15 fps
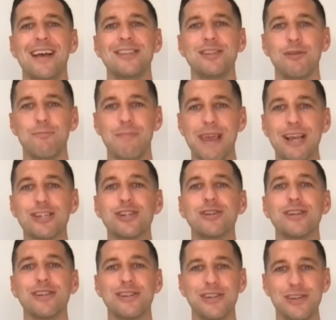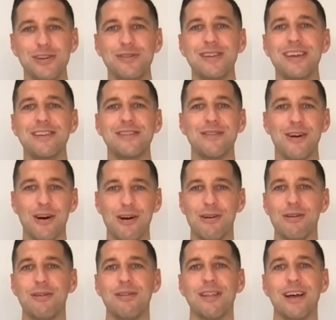So make sure to tune in to
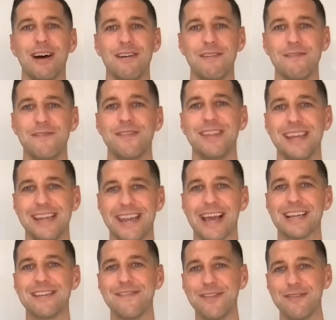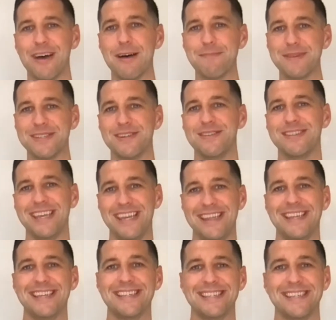all of the next few episodes in
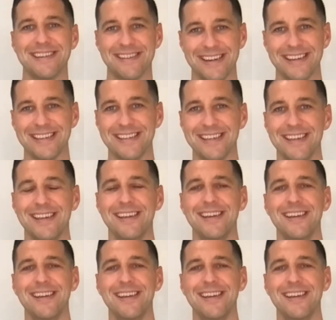this series.